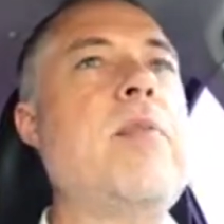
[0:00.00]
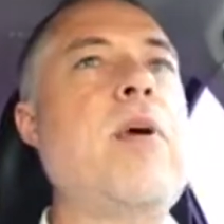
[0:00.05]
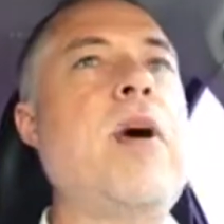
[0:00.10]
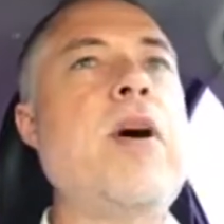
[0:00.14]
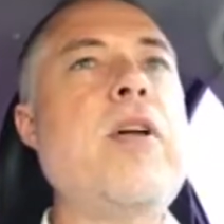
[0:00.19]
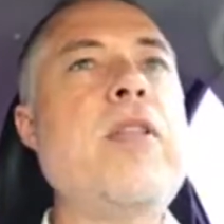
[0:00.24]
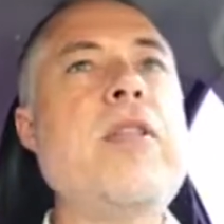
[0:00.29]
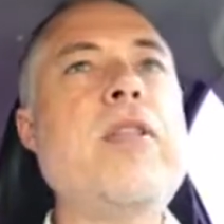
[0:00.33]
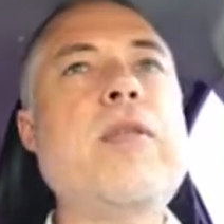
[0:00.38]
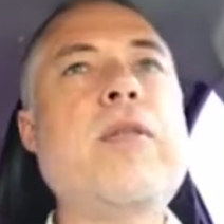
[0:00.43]

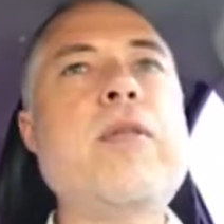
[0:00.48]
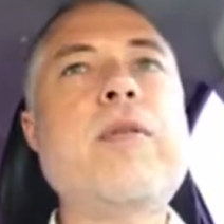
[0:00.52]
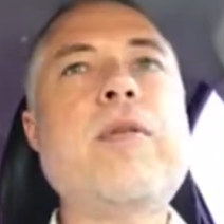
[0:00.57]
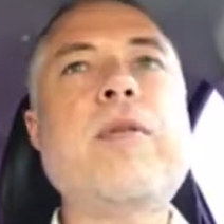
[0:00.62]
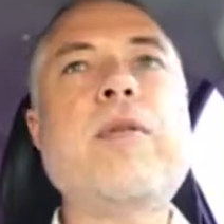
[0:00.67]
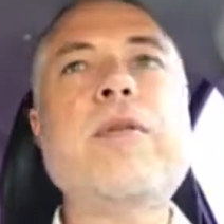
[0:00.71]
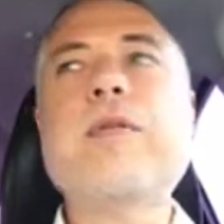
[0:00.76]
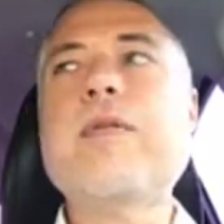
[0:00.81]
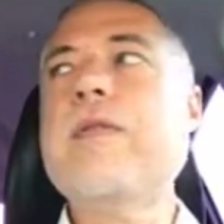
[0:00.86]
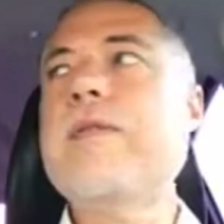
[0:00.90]
and I'm
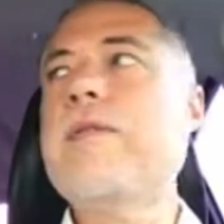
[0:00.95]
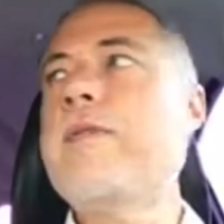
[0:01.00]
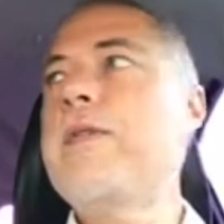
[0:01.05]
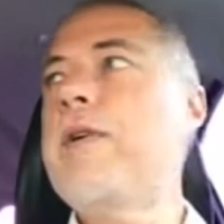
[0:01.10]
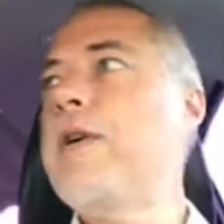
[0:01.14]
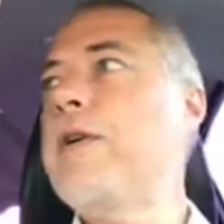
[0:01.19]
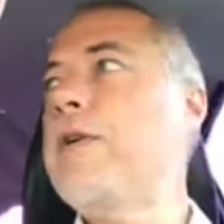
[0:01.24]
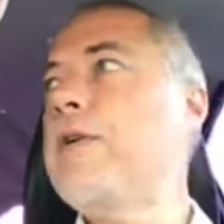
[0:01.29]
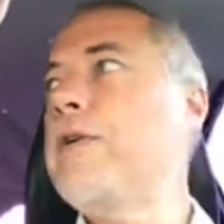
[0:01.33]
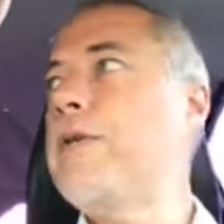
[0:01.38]
on
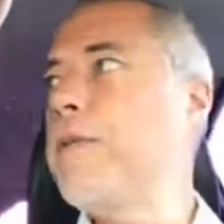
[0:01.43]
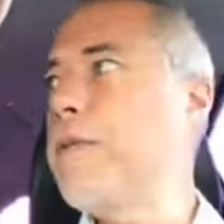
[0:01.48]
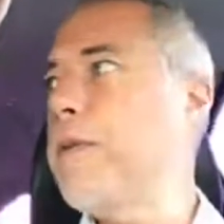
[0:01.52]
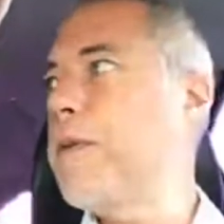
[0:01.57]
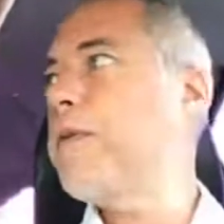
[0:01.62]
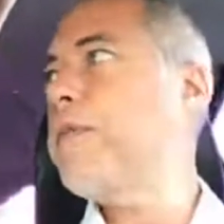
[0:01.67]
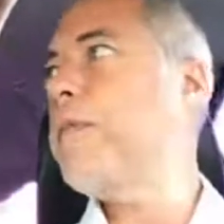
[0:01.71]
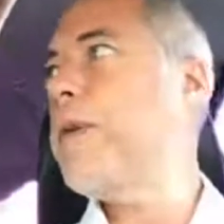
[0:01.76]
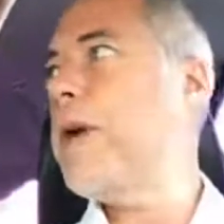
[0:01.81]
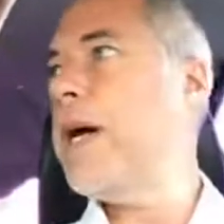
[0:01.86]
the phone
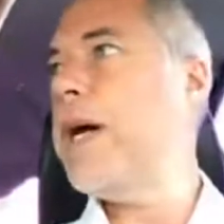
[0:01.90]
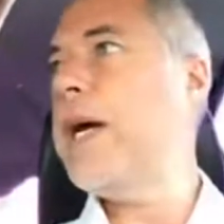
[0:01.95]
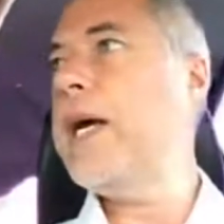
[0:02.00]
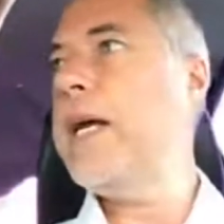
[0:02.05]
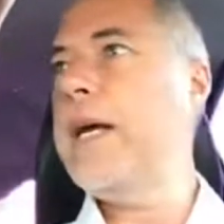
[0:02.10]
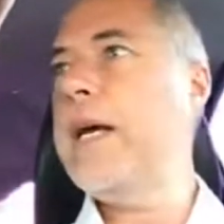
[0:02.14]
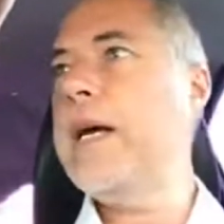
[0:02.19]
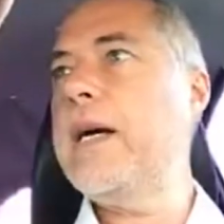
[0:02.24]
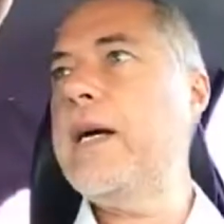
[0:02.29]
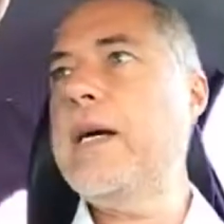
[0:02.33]
with
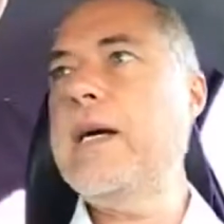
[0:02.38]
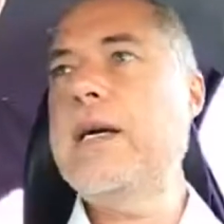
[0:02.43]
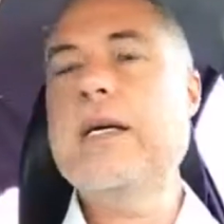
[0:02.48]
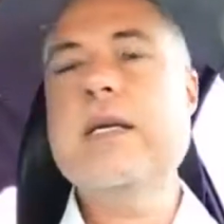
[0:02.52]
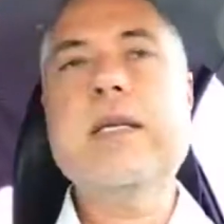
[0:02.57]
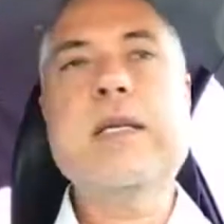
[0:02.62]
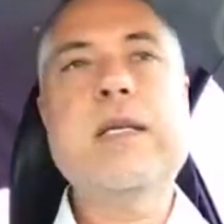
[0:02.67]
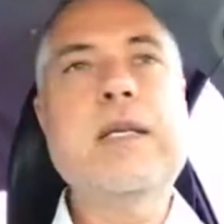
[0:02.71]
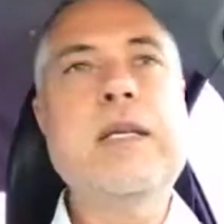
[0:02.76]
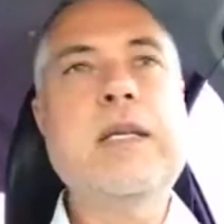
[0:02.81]
my
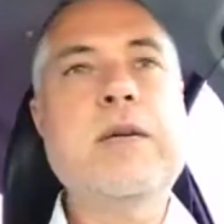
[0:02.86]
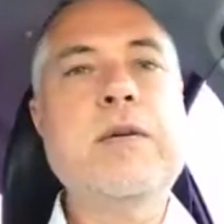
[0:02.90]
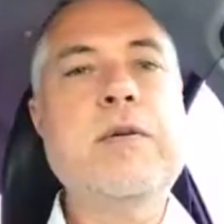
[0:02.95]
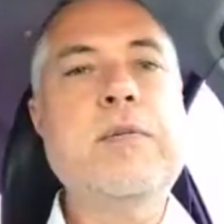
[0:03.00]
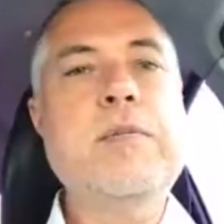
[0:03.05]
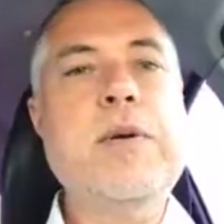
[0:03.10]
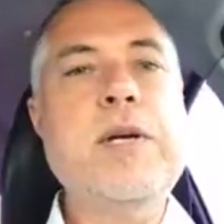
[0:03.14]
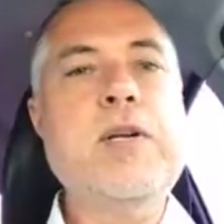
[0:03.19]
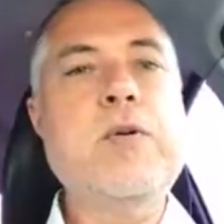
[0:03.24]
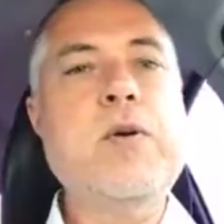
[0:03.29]

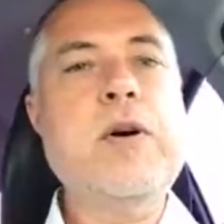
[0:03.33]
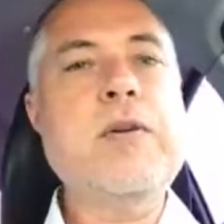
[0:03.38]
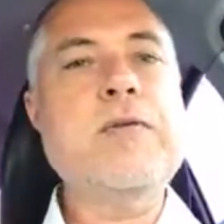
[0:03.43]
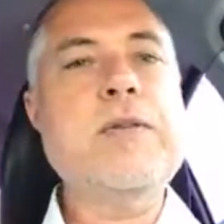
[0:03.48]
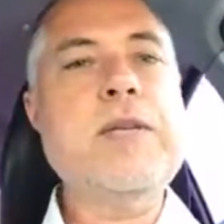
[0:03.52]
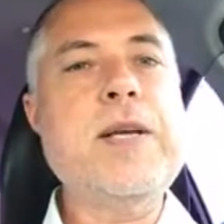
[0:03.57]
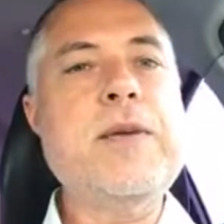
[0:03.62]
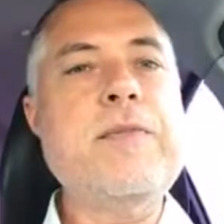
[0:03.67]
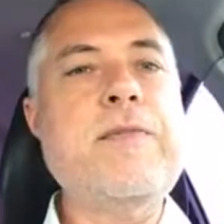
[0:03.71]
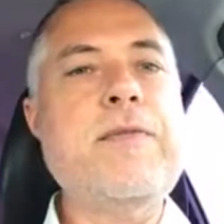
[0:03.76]

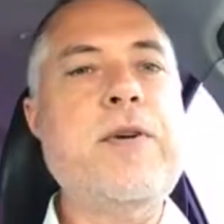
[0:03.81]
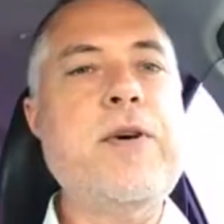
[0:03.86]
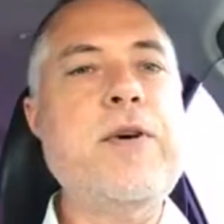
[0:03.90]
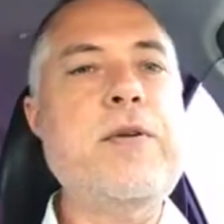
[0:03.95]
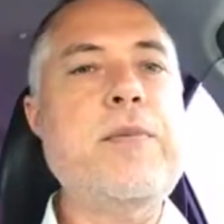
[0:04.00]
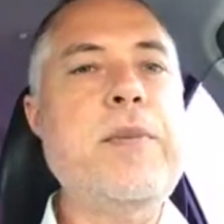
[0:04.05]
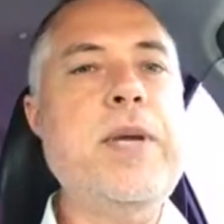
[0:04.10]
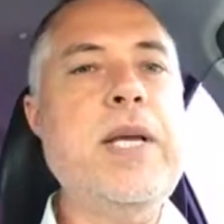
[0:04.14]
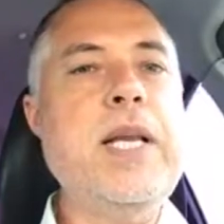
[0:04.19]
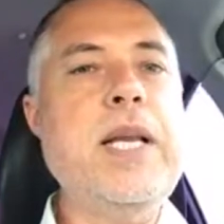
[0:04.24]
12-step
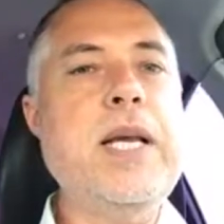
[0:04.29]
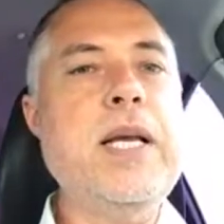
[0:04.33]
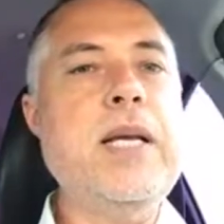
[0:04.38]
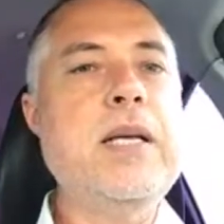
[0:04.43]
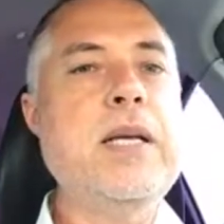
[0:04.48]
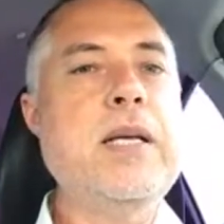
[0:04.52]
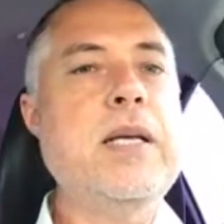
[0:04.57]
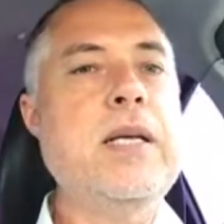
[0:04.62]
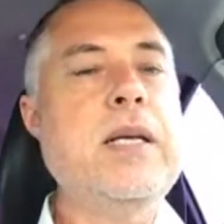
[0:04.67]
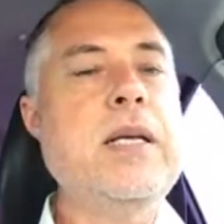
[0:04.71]
phone meeting,
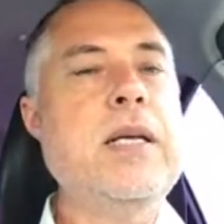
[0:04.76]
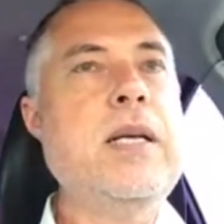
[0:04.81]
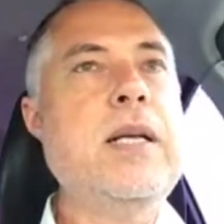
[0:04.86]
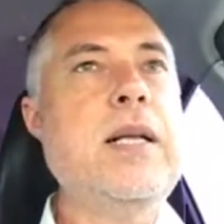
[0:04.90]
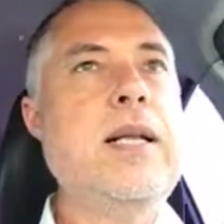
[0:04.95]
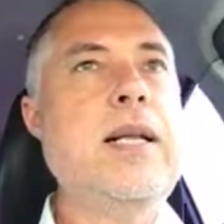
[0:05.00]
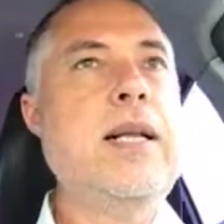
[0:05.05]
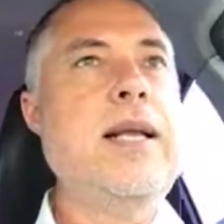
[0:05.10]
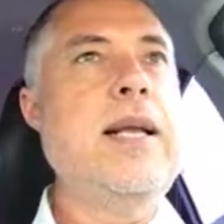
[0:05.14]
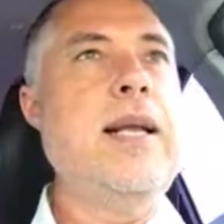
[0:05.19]

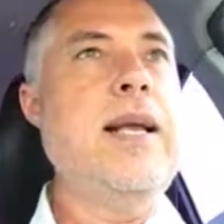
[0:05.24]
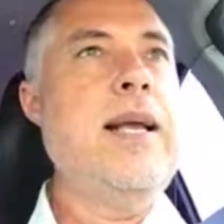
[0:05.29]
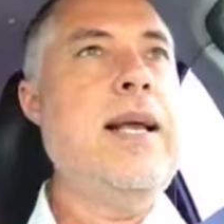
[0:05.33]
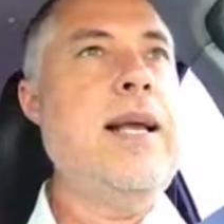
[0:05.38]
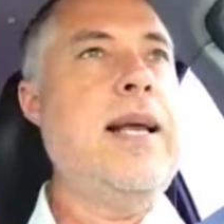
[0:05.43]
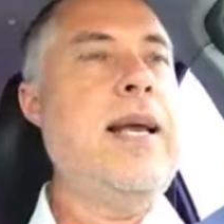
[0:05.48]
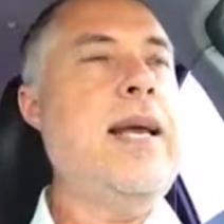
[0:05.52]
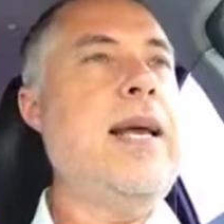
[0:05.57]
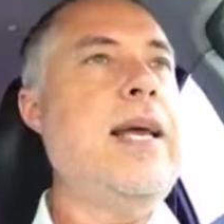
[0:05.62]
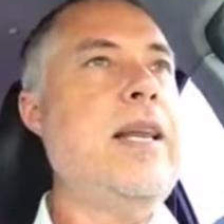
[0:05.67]

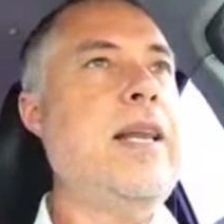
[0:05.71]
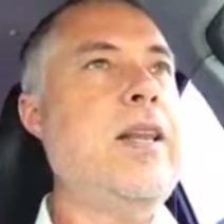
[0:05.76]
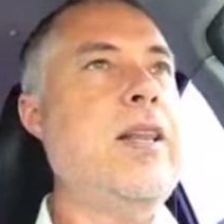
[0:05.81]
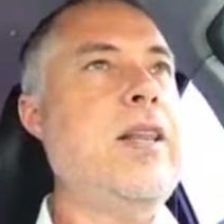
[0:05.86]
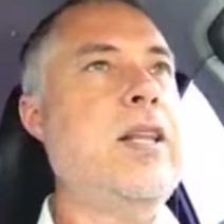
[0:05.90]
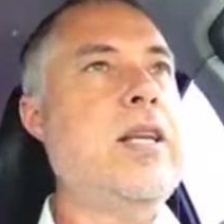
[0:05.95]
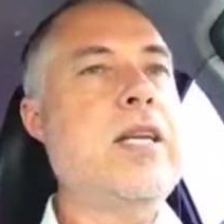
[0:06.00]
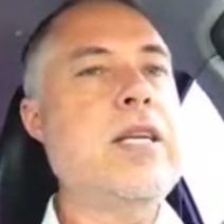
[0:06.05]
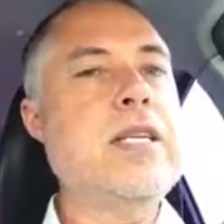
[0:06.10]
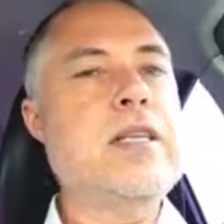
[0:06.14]
and
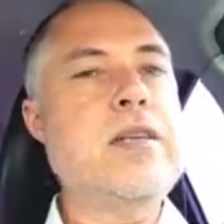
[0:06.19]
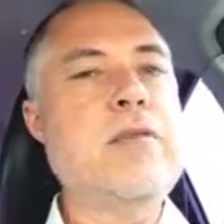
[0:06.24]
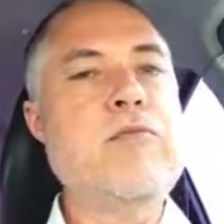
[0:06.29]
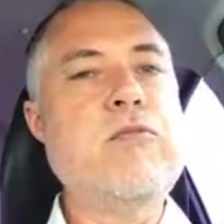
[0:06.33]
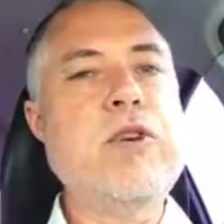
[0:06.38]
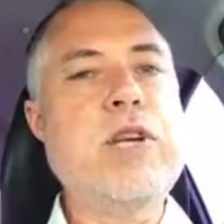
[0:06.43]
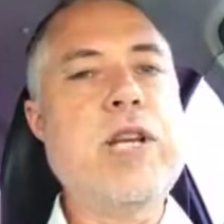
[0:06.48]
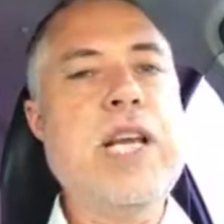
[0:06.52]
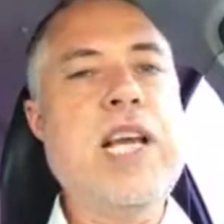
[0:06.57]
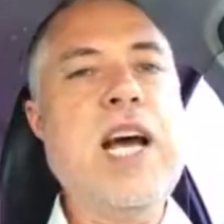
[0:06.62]
just some
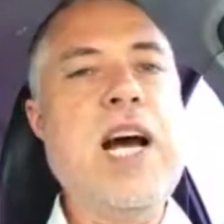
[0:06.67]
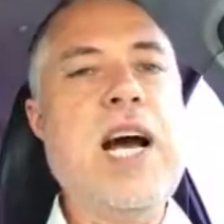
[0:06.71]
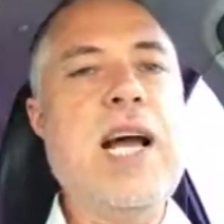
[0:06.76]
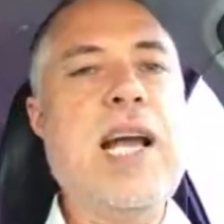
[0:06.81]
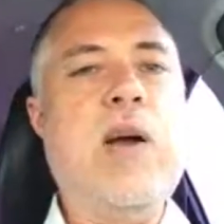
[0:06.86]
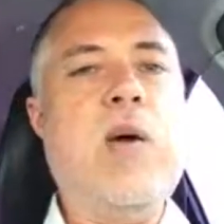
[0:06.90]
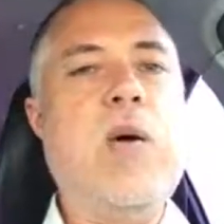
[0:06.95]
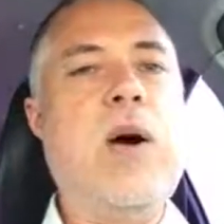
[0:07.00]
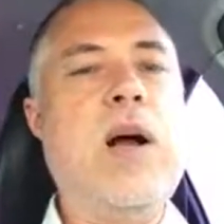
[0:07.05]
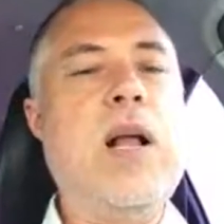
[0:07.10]
really high
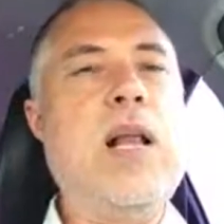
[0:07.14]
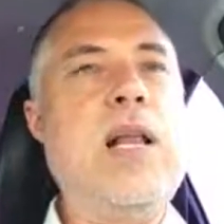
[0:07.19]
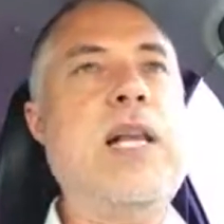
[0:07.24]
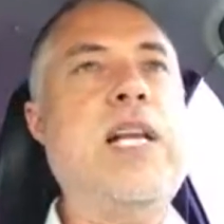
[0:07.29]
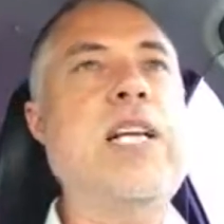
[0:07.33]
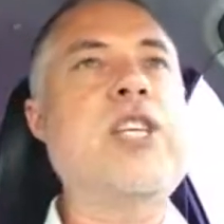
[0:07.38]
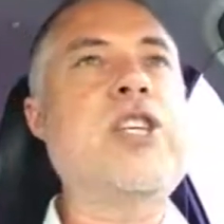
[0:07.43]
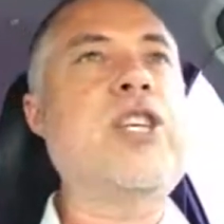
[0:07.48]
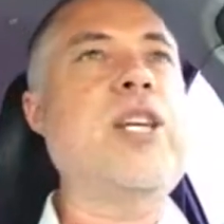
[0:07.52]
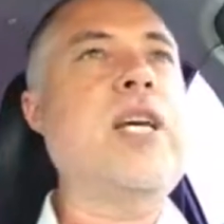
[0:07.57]
quality
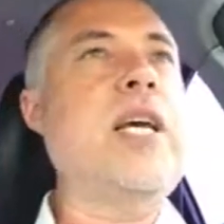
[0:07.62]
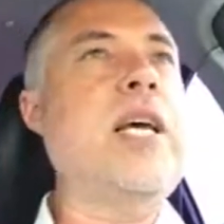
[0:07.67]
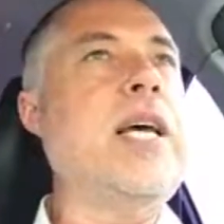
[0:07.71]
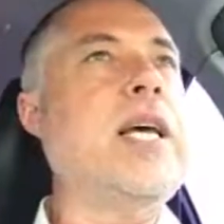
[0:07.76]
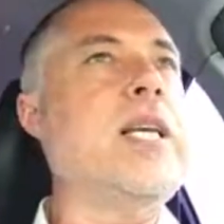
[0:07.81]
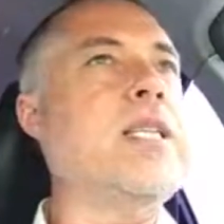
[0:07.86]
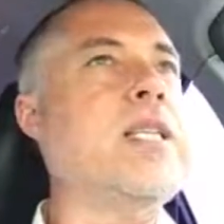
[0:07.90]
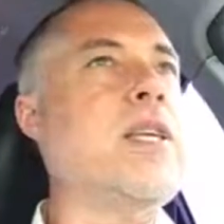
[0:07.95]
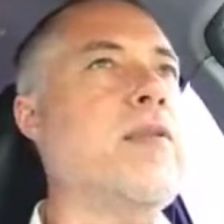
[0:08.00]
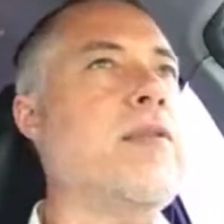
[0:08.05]

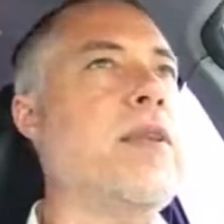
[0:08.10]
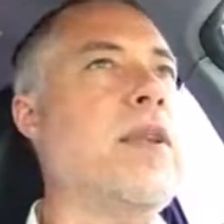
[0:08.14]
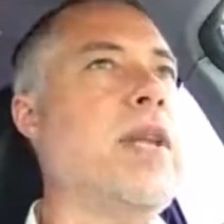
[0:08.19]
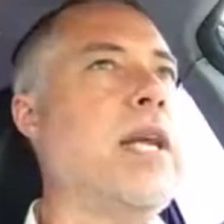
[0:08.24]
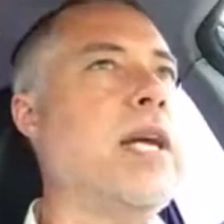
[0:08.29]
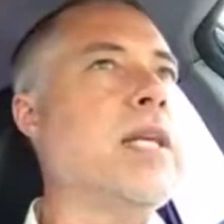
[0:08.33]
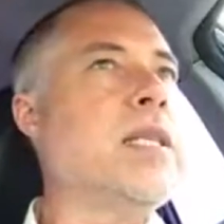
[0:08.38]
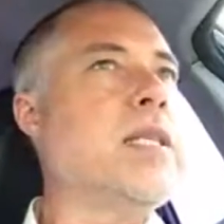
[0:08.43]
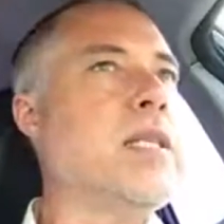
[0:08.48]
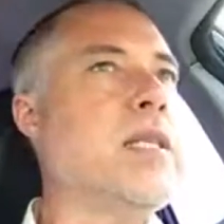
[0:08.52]
shares over the
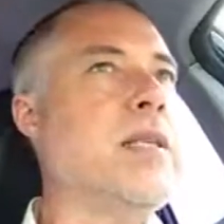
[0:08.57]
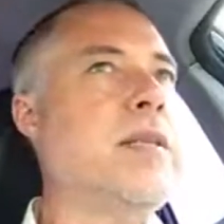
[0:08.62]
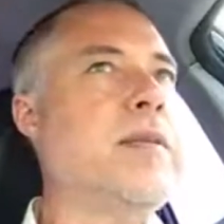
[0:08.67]
next